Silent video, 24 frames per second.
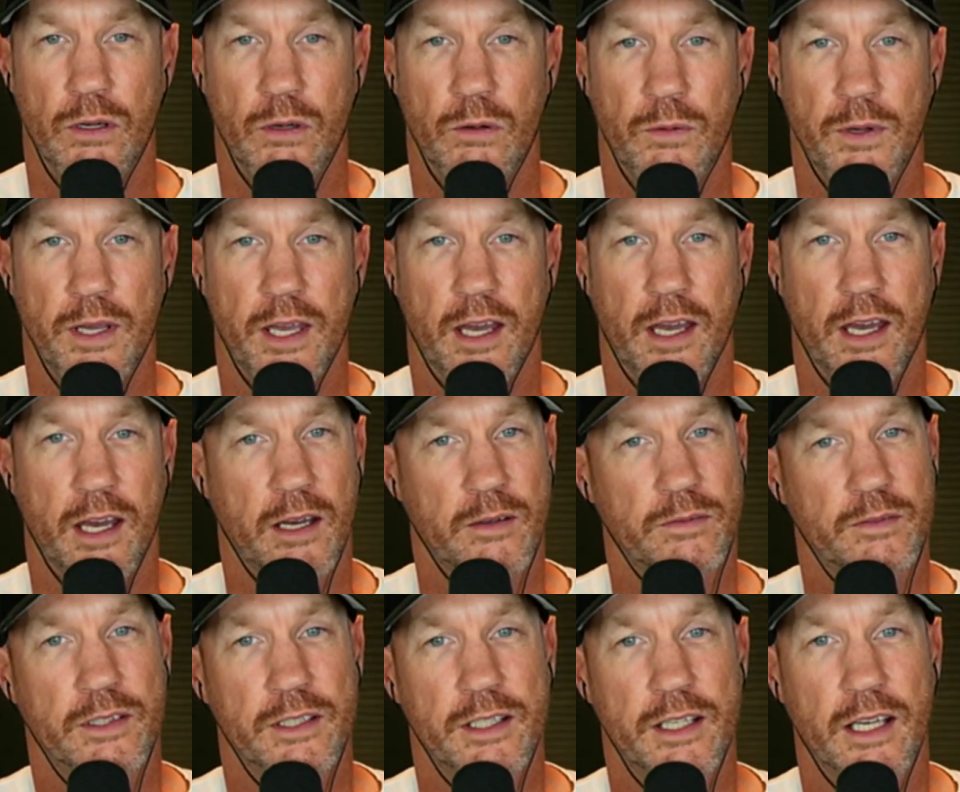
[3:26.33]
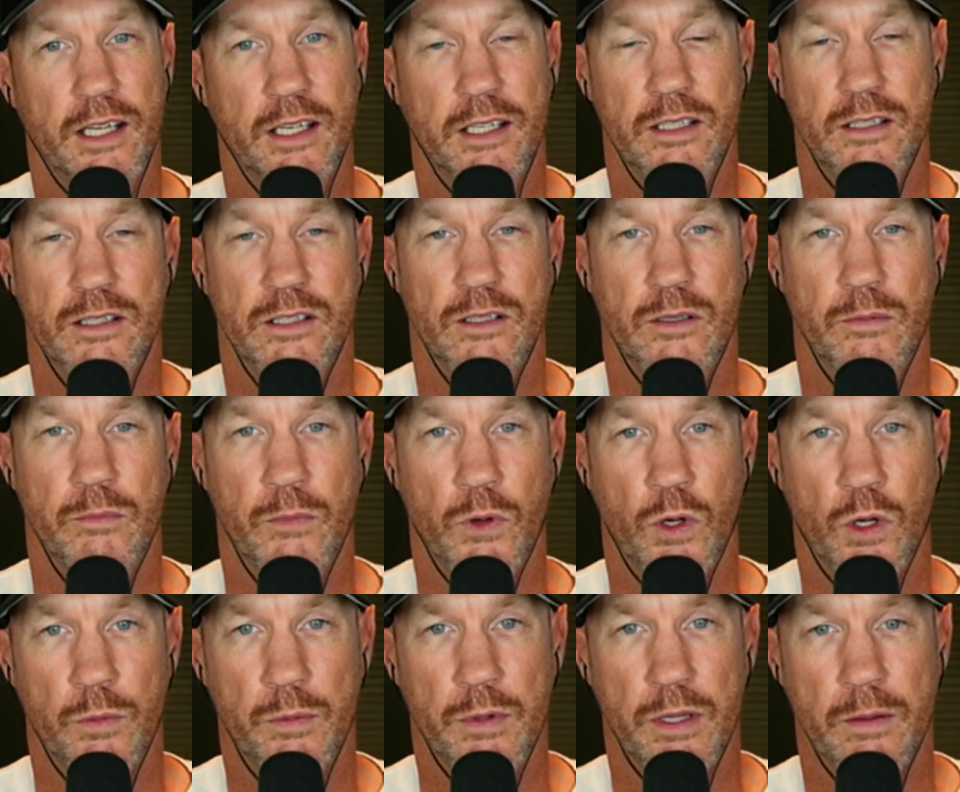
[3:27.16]
We have to get into the
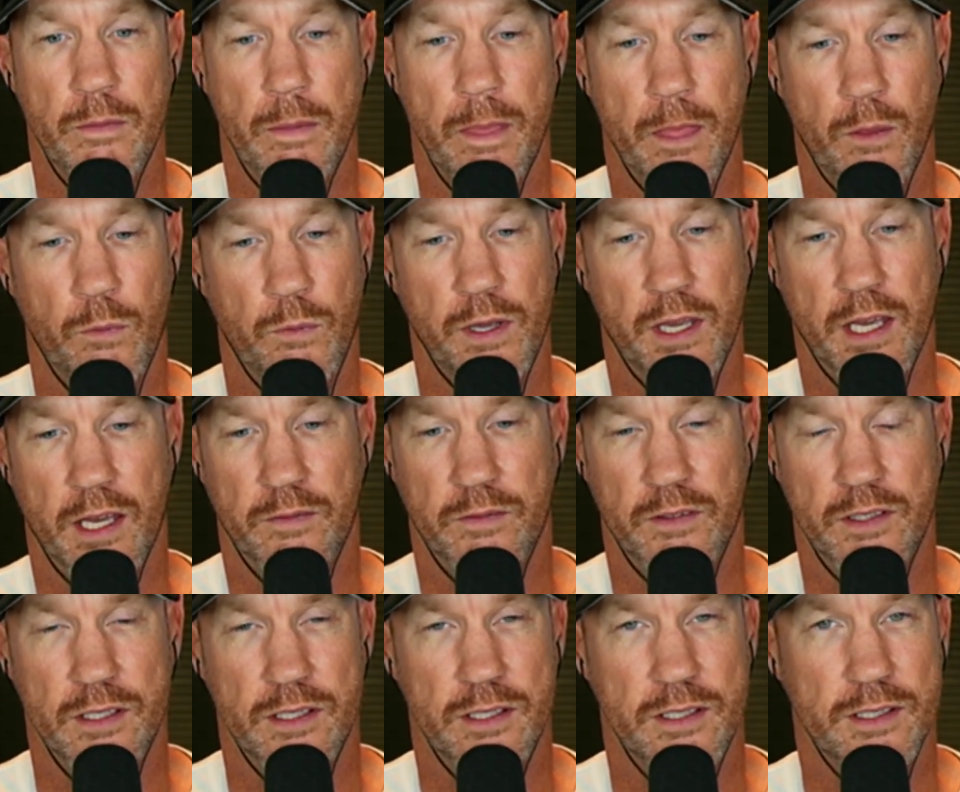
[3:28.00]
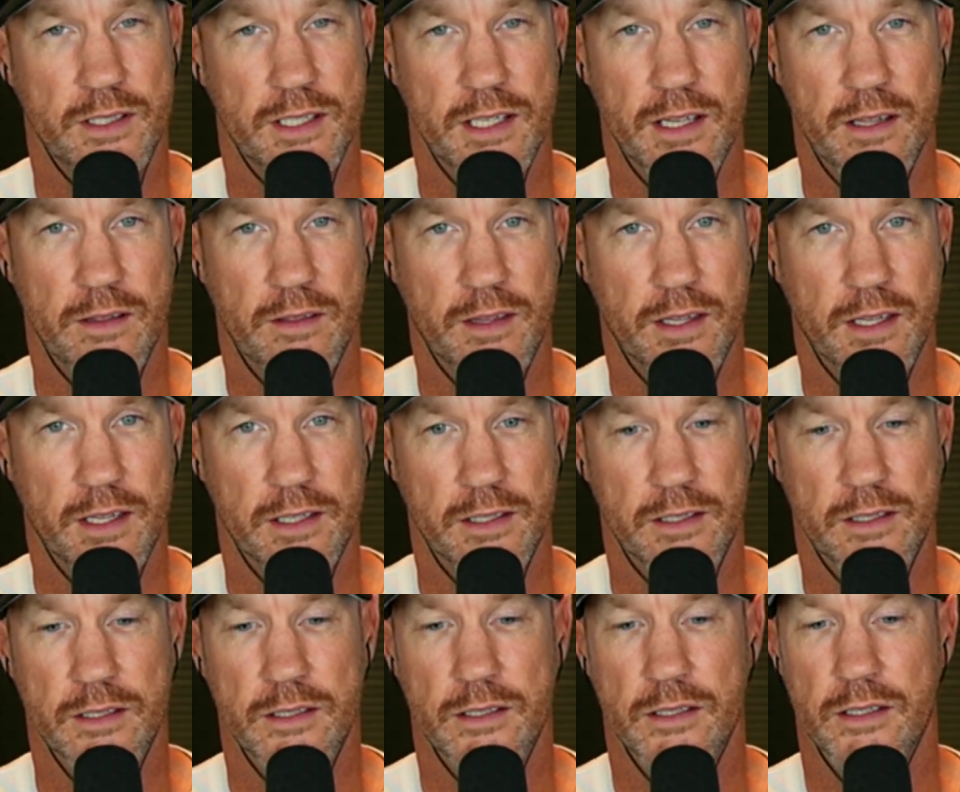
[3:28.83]
moment. We have to see
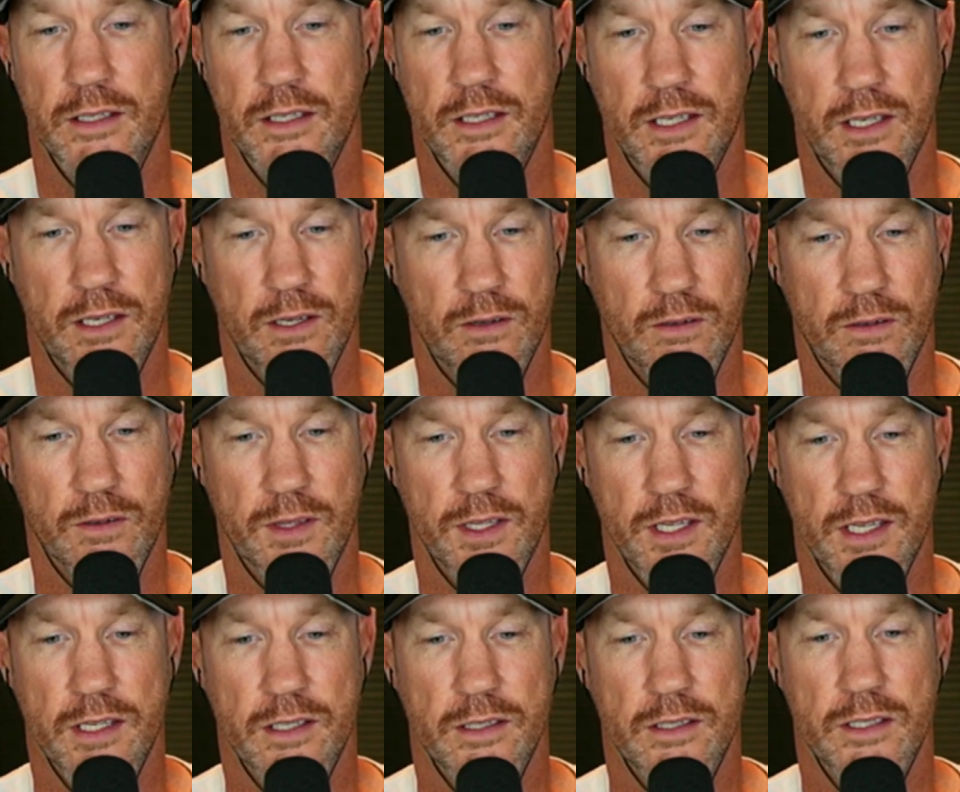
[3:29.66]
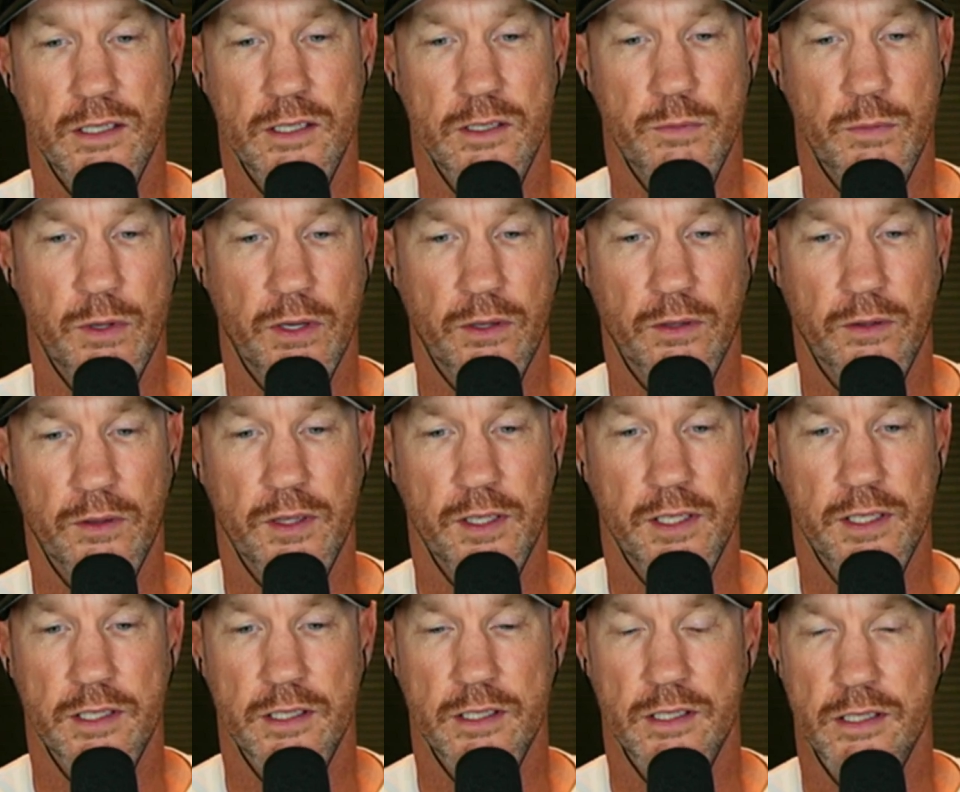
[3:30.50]
things, hear things, smell
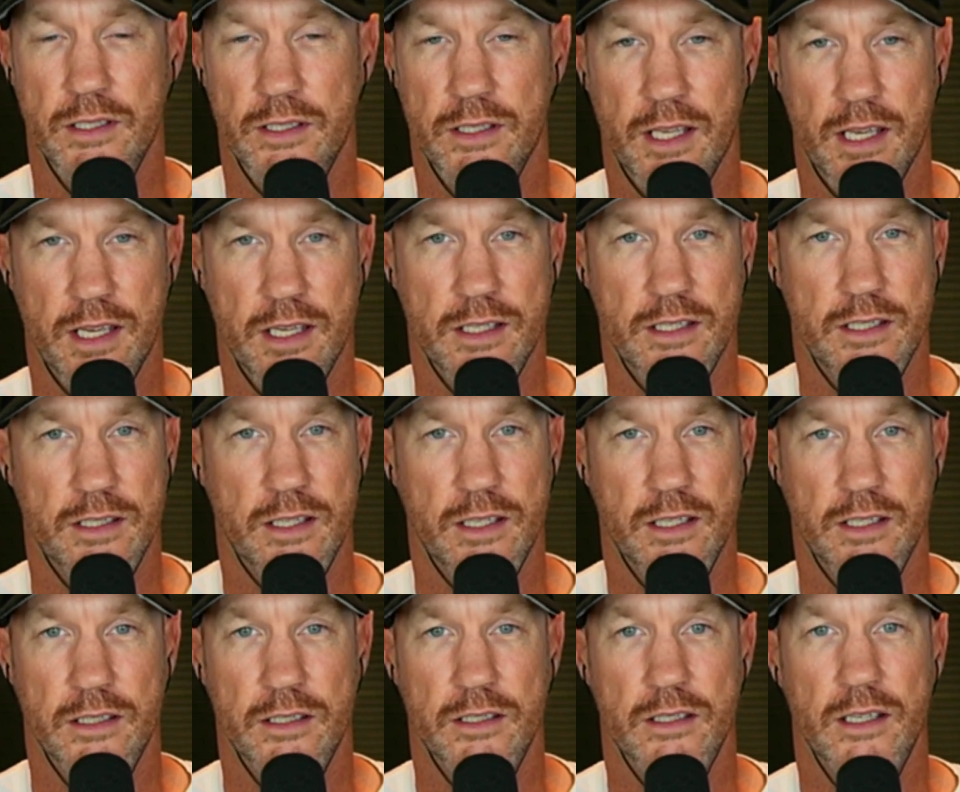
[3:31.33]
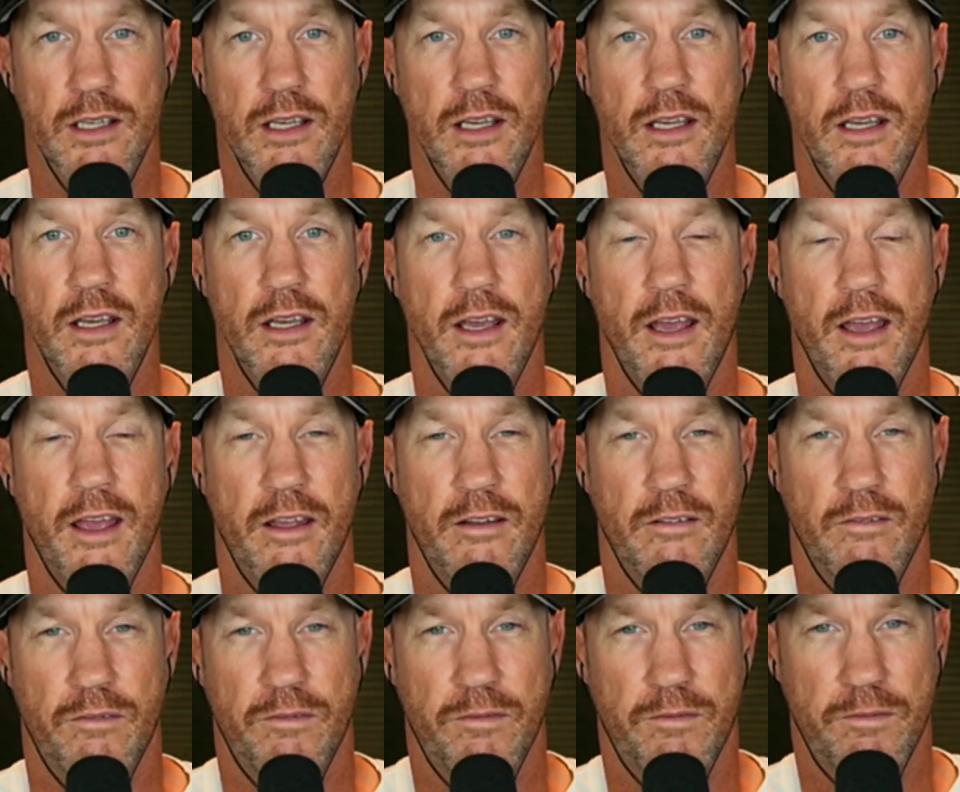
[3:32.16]
things, taste things,
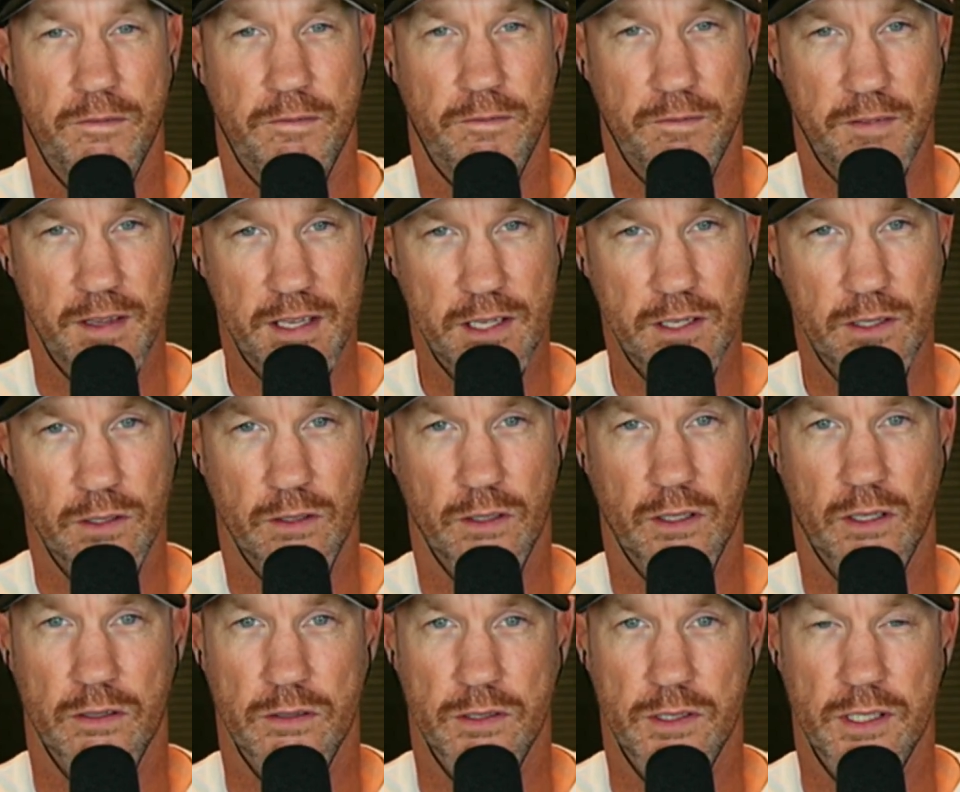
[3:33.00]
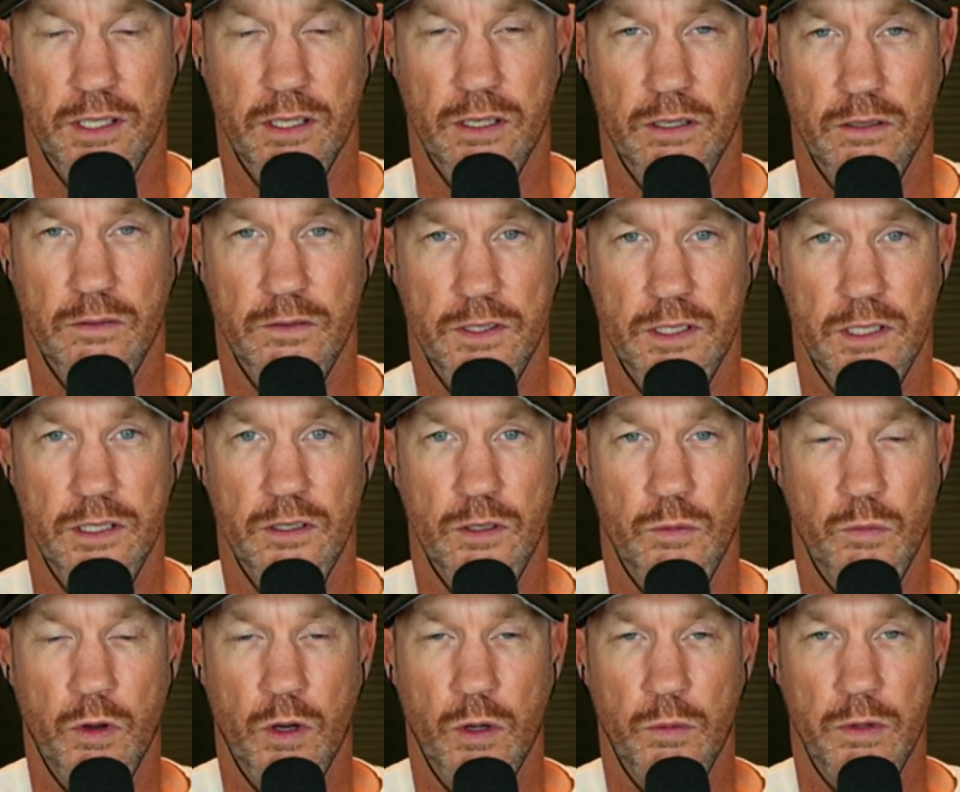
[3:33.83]
and feel ourselves in
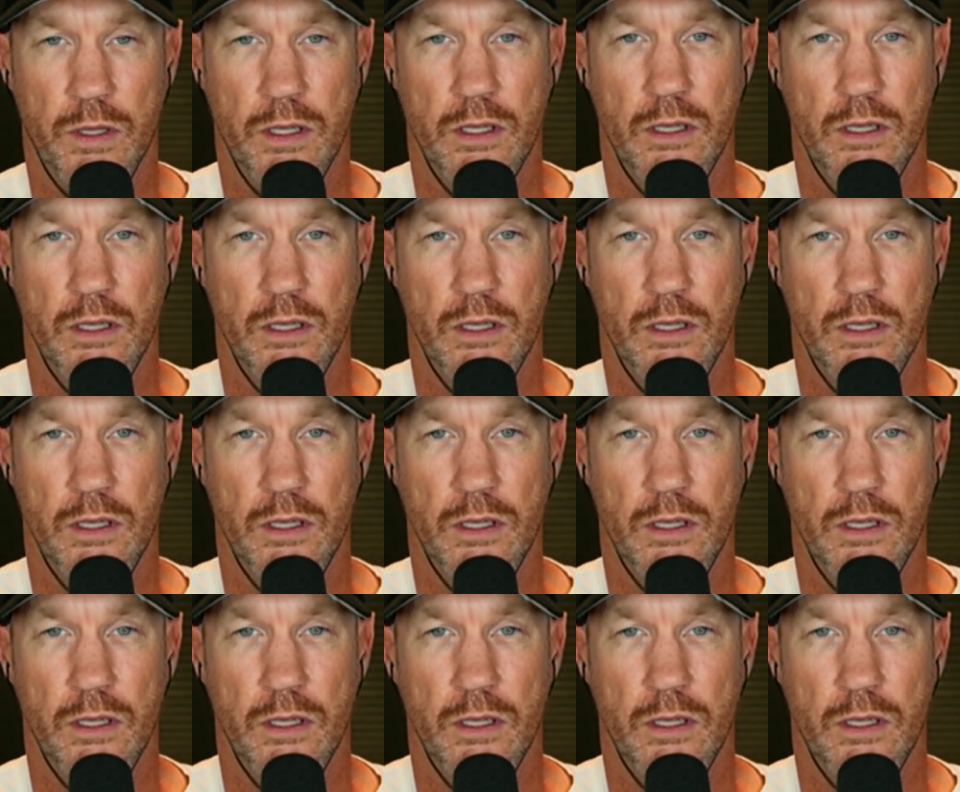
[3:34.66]
the moment.